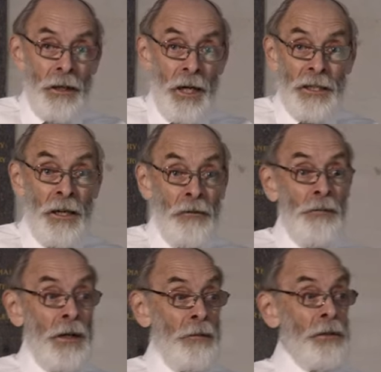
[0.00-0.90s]
I can't
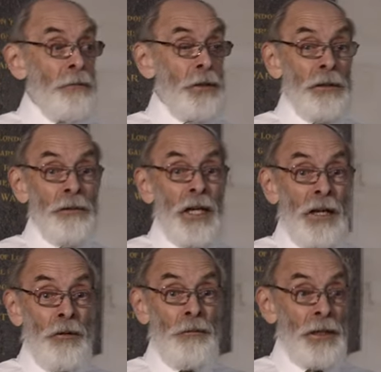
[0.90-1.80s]
remember Bill
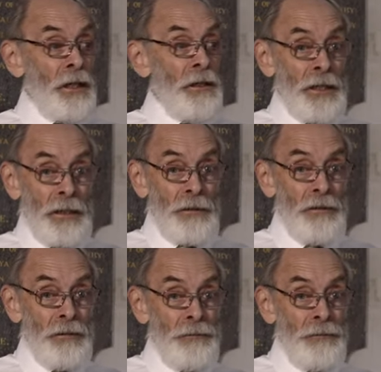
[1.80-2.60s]
ever being late.